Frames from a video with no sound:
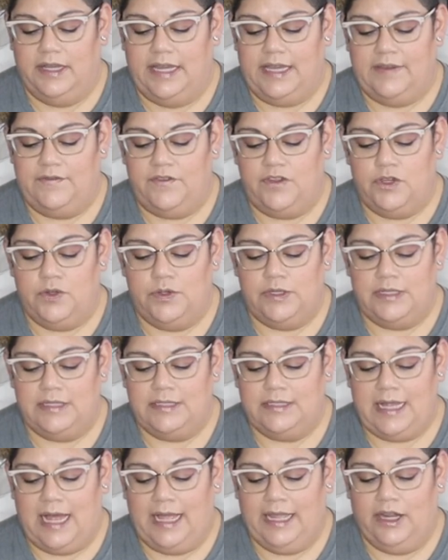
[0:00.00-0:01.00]
If you
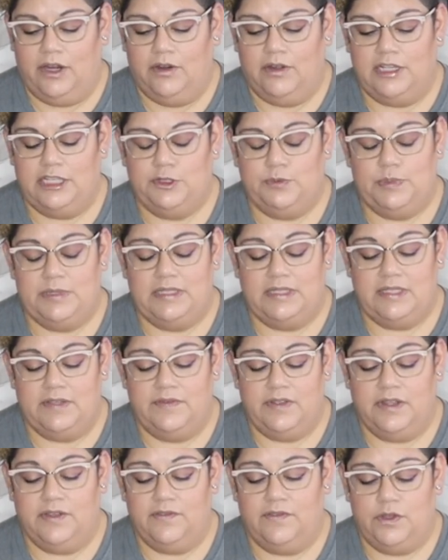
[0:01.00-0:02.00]
desire a
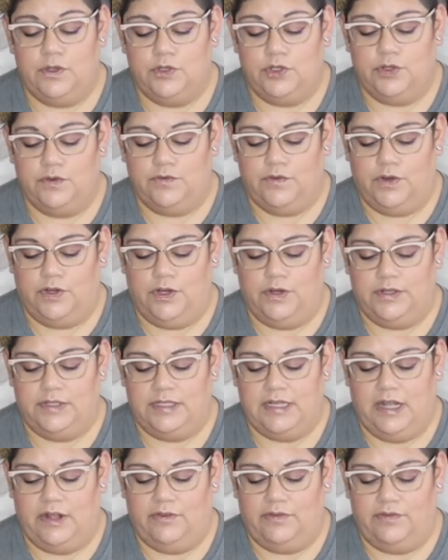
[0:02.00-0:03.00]
specific future for
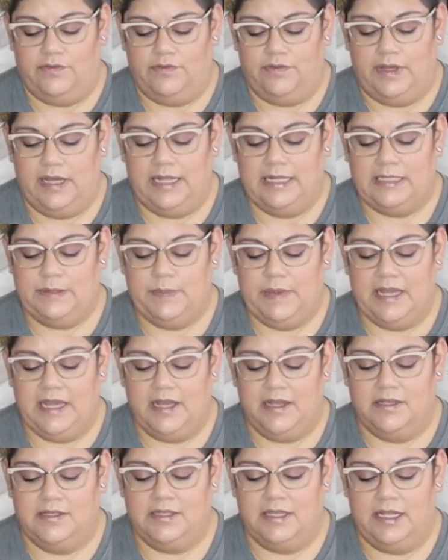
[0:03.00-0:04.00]
yourself, it's
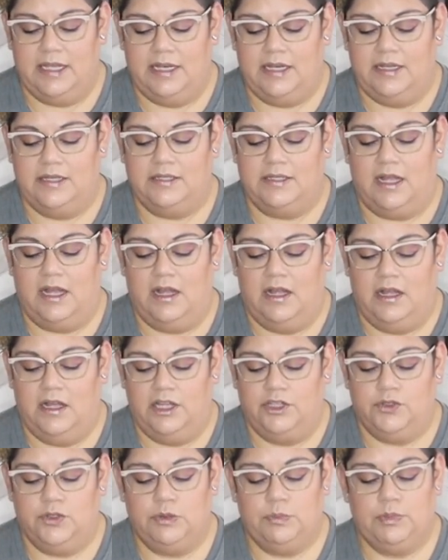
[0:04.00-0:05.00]
because it is
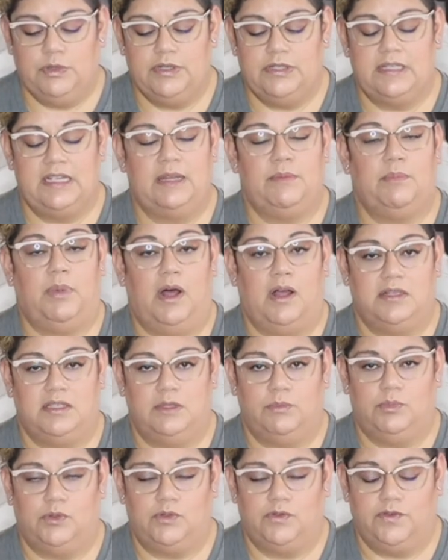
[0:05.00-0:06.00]
100%
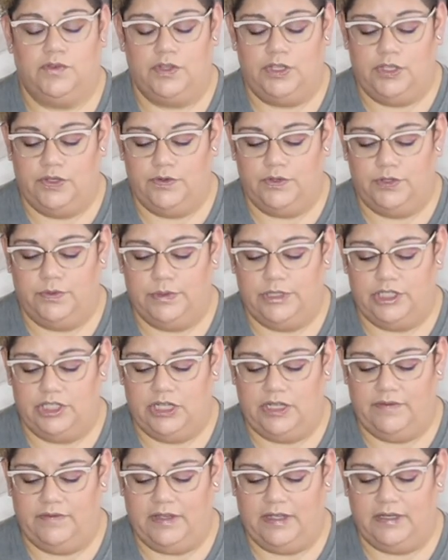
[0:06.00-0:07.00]
possible for you to
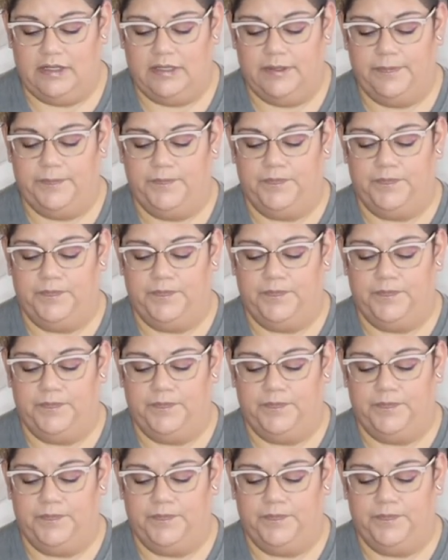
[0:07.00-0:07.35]
achieve it.